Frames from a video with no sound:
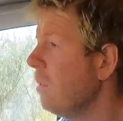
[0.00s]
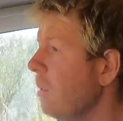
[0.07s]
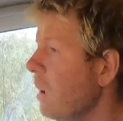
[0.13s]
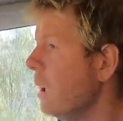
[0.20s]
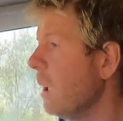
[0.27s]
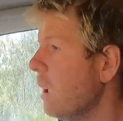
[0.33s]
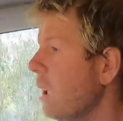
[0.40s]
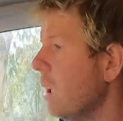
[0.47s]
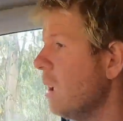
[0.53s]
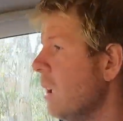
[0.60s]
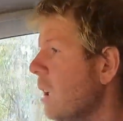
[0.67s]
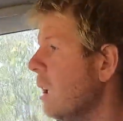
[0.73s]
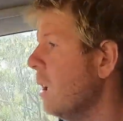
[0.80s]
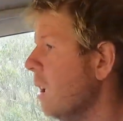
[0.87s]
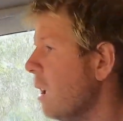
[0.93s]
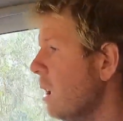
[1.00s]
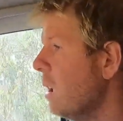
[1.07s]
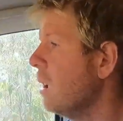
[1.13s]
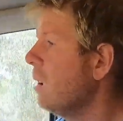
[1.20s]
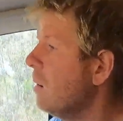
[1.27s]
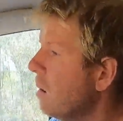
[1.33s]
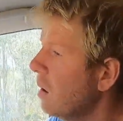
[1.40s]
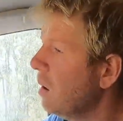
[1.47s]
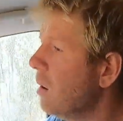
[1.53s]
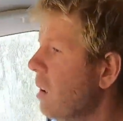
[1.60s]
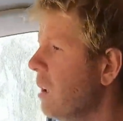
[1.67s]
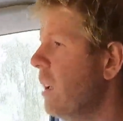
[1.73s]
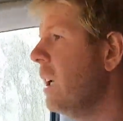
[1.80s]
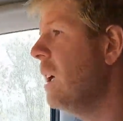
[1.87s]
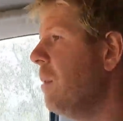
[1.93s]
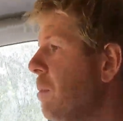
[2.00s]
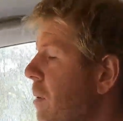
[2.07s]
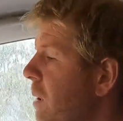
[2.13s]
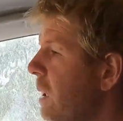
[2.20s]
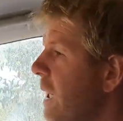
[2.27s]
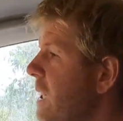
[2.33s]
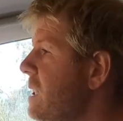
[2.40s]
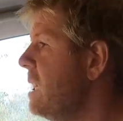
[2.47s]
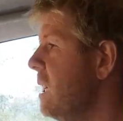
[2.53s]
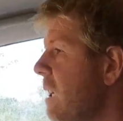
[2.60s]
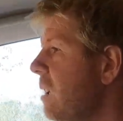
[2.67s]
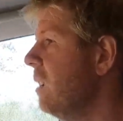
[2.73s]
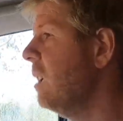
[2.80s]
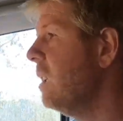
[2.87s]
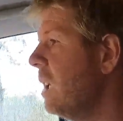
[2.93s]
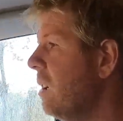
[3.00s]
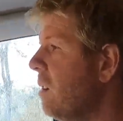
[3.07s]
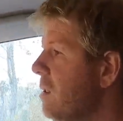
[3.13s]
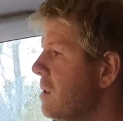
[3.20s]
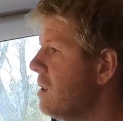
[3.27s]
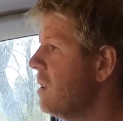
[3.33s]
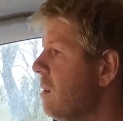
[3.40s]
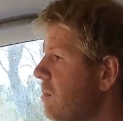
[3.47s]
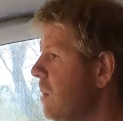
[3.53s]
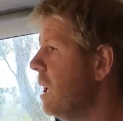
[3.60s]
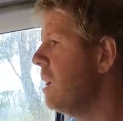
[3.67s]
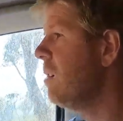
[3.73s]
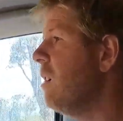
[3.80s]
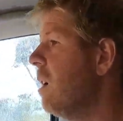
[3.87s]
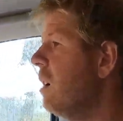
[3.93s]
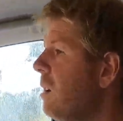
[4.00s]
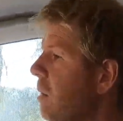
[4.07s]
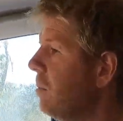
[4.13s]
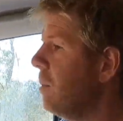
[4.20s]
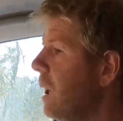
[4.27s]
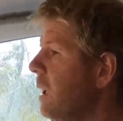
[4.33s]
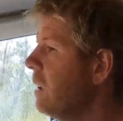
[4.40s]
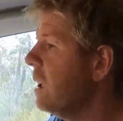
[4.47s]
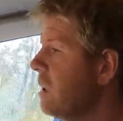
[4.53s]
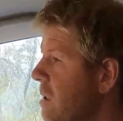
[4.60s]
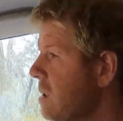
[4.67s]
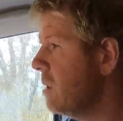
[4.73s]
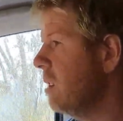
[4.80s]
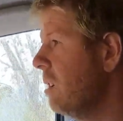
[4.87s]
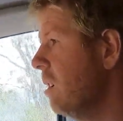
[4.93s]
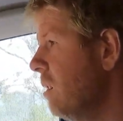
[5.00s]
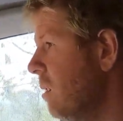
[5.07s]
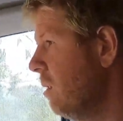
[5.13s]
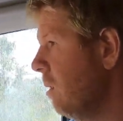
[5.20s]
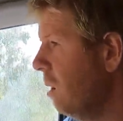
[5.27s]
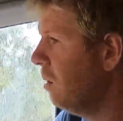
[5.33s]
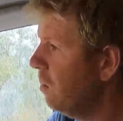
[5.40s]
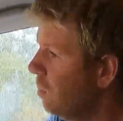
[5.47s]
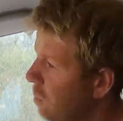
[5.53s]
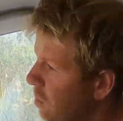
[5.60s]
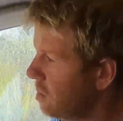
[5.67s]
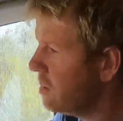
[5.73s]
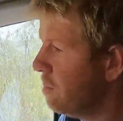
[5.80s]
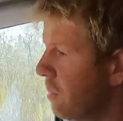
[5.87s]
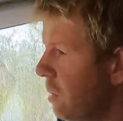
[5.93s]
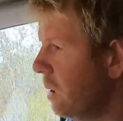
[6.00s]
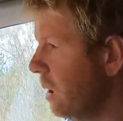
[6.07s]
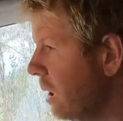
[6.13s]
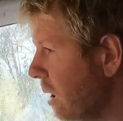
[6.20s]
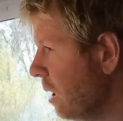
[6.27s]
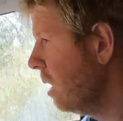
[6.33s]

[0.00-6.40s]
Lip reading: we are going to go down Paletti and then onto the main road and back down to Woods Point.